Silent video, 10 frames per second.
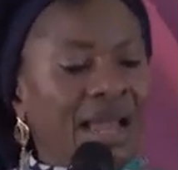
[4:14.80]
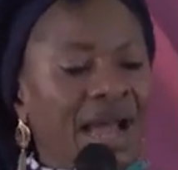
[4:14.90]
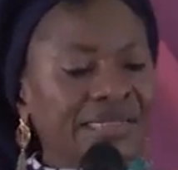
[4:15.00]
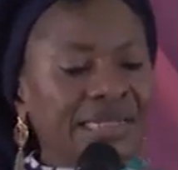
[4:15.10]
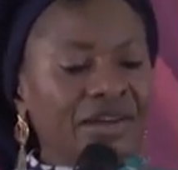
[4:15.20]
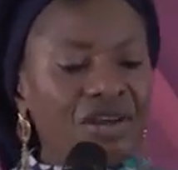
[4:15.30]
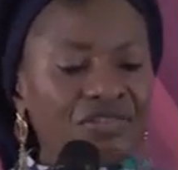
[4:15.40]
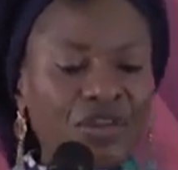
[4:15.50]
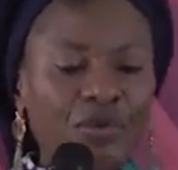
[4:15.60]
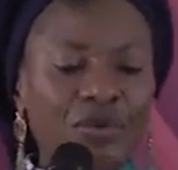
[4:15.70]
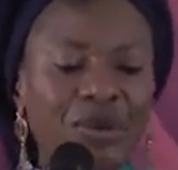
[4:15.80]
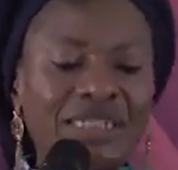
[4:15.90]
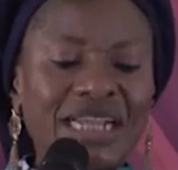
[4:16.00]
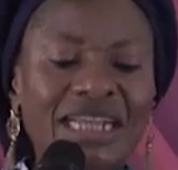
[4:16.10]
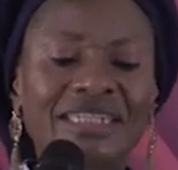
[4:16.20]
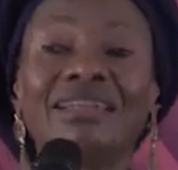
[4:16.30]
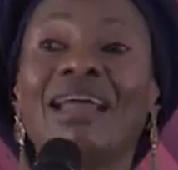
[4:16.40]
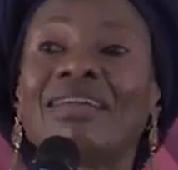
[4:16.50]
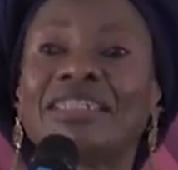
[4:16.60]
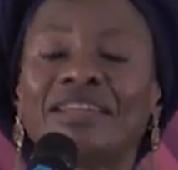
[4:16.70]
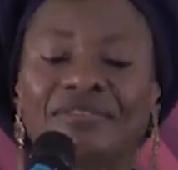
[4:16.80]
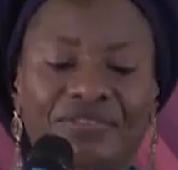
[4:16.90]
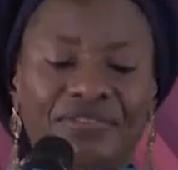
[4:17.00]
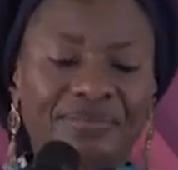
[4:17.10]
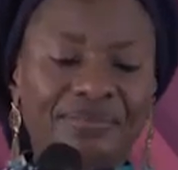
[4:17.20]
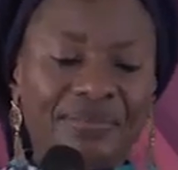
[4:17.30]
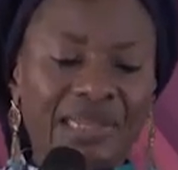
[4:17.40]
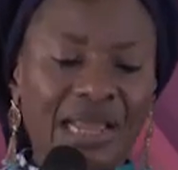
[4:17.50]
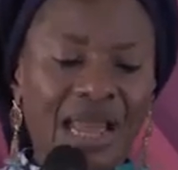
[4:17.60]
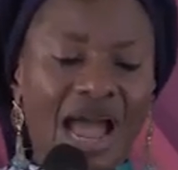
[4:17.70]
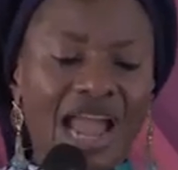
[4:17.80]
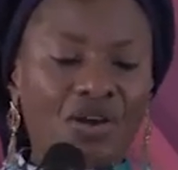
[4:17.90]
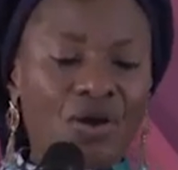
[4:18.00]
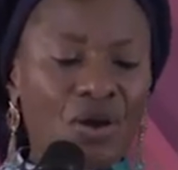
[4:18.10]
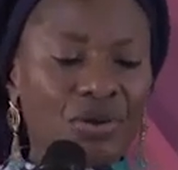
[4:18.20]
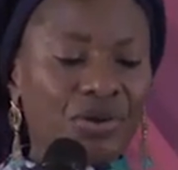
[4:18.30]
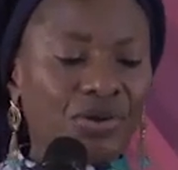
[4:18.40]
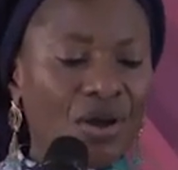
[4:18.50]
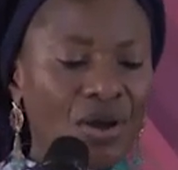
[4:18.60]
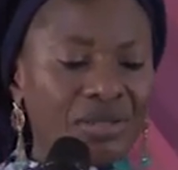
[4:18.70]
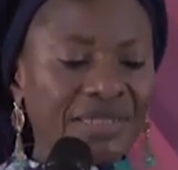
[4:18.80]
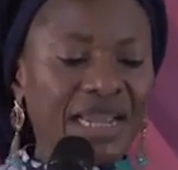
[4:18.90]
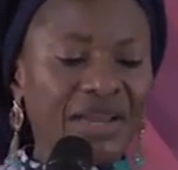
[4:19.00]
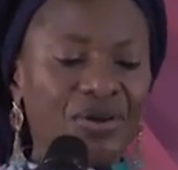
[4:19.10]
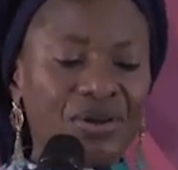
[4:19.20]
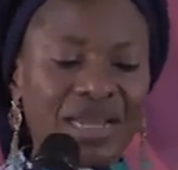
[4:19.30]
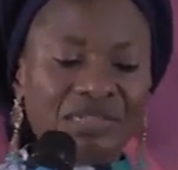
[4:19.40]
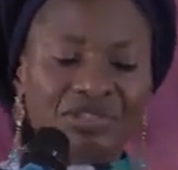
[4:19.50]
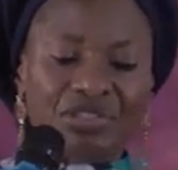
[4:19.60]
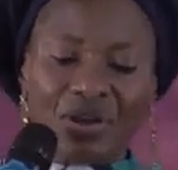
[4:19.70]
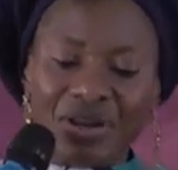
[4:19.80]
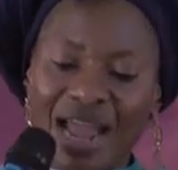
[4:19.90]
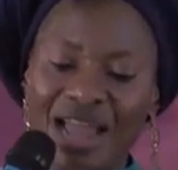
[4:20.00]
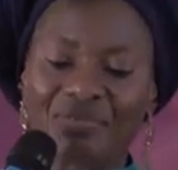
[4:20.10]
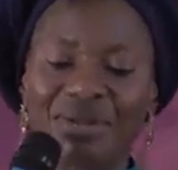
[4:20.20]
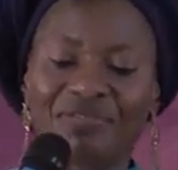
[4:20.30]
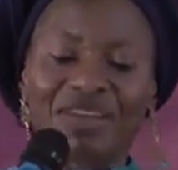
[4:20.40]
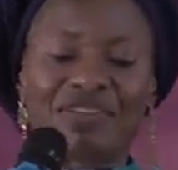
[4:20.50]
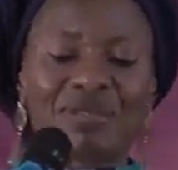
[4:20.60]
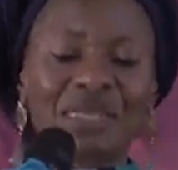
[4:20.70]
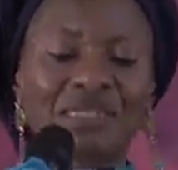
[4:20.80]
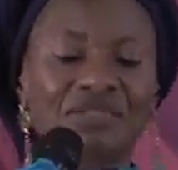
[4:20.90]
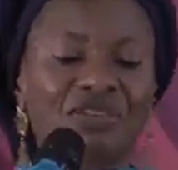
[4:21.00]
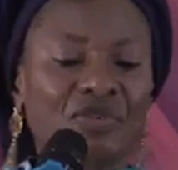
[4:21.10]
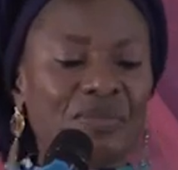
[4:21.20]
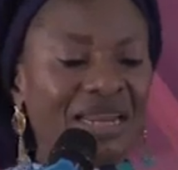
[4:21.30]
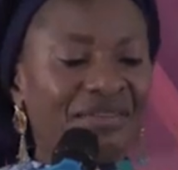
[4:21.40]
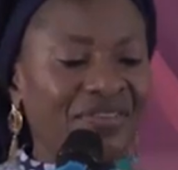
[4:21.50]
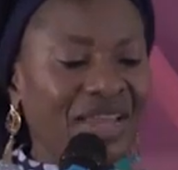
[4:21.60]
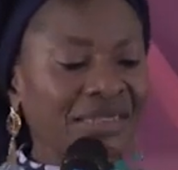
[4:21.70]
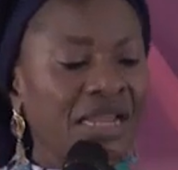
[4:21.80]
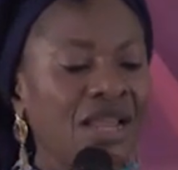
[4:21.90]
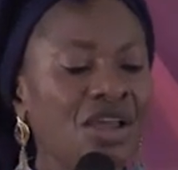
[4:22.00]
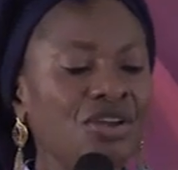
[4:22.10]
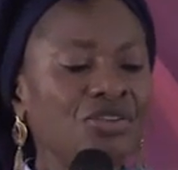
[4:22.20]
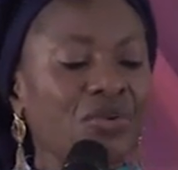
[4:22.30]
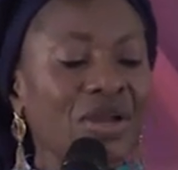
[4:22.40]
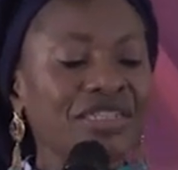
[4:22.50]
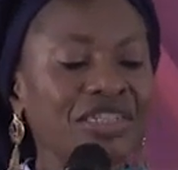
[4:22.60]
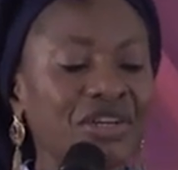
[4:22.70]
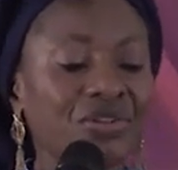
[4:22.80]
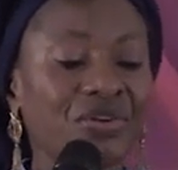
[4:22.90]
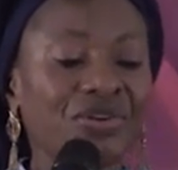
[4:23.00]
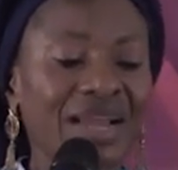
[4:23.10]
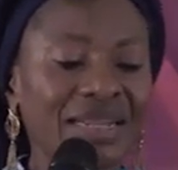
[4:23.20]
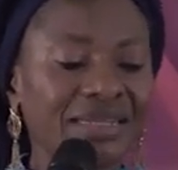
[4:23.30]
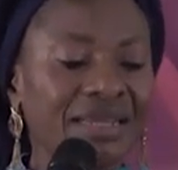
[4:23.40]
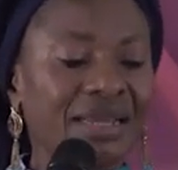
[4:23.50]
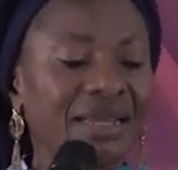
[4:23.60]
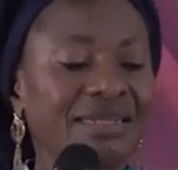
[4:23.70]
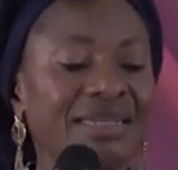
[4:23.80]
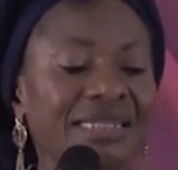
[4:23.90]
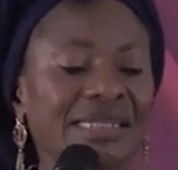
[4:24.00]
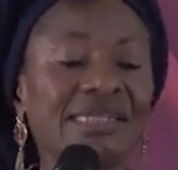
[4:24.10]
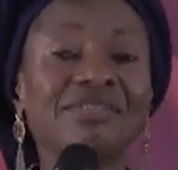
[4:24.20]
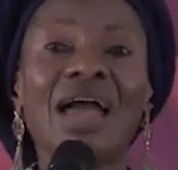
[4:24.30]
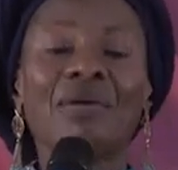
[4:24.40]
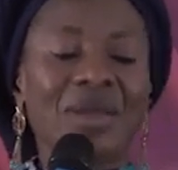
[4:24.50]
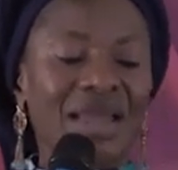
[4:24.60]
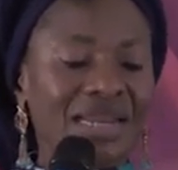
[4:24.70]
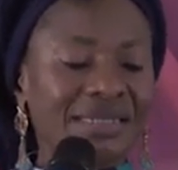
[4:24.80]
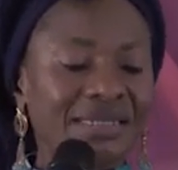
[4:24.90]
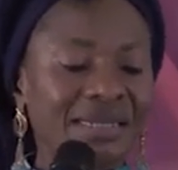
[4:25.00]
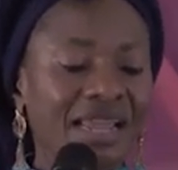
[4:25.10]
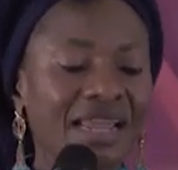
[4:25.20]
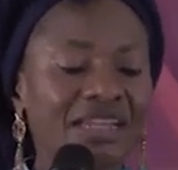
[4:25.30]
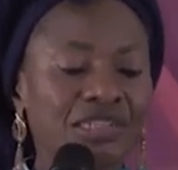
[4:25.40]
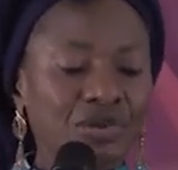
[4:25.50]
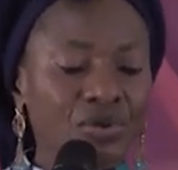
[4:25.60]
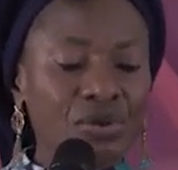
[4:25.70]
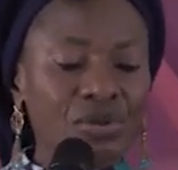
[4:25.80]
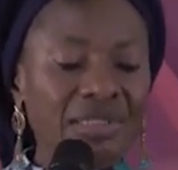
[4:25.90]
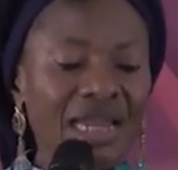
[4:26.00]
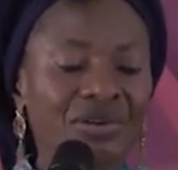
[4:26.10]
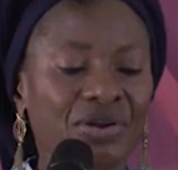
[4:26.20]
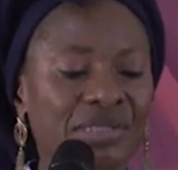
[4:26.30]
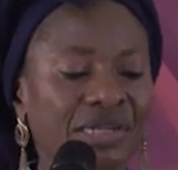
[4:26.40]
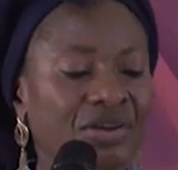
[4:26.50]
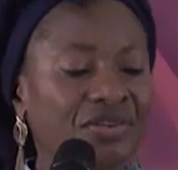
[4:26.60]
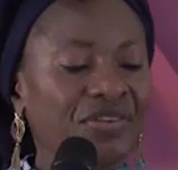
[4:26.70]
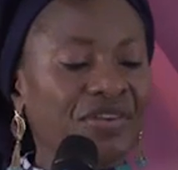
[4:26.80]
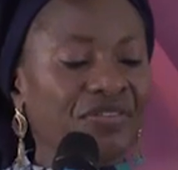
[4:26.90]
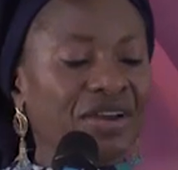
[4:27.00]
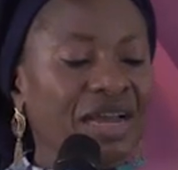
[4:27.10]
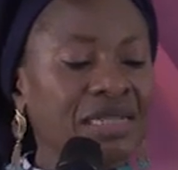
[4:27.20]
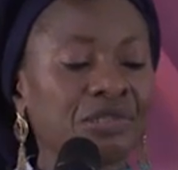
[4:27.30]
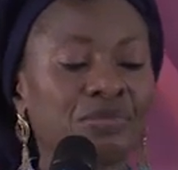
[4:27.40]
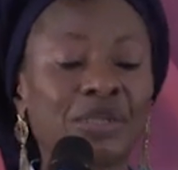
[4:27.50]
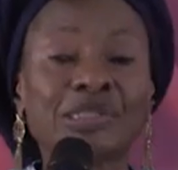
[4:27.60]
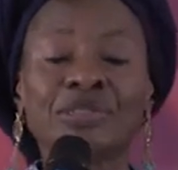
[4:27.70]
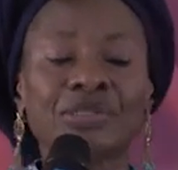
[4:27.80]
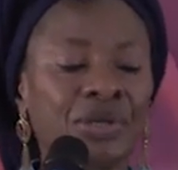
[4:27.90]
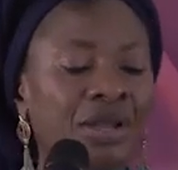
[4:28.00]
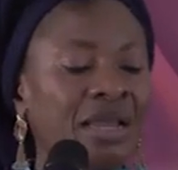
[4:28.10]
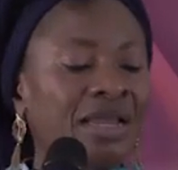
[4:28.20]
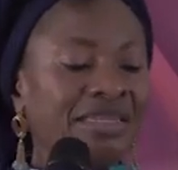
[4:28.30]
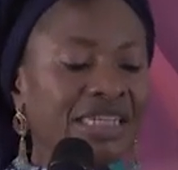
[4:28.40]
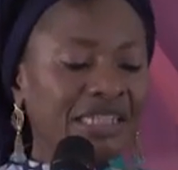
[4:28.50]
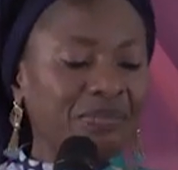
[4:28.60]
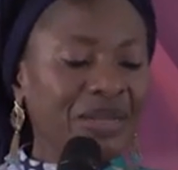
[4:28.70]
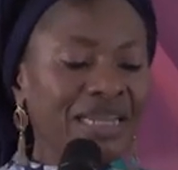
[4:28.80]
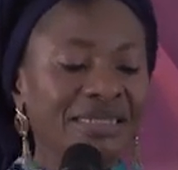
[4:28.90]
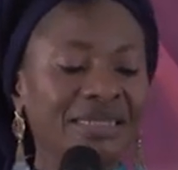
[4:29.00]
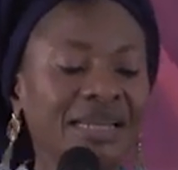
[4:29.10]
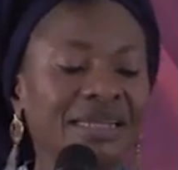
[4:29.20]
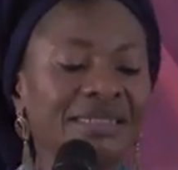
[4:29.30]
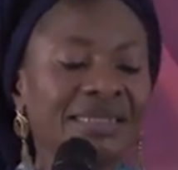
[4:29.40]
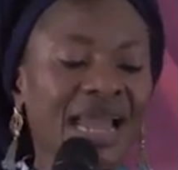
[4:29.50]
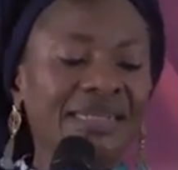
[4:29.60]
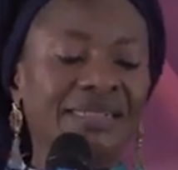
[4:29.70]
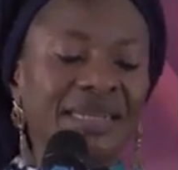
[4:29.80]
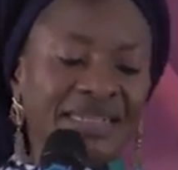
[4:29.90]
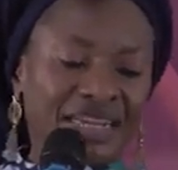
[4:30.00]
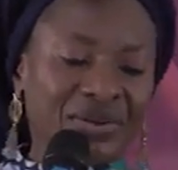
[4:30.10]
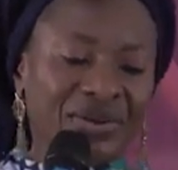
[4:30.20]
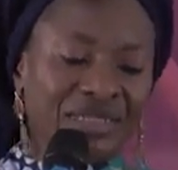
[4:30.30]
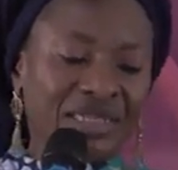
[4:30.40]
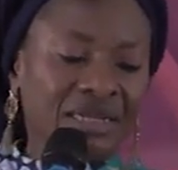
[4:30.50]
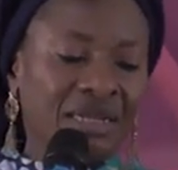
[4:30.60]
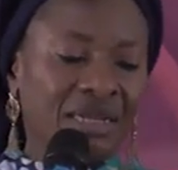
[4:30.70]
As a country, we must change the narrative. I call on all stakeholders to join hand with the Federal Ministry of Women Affairs to continue to create the necessary awareness in schools across the country for girls to pursue disciplines in science and technology.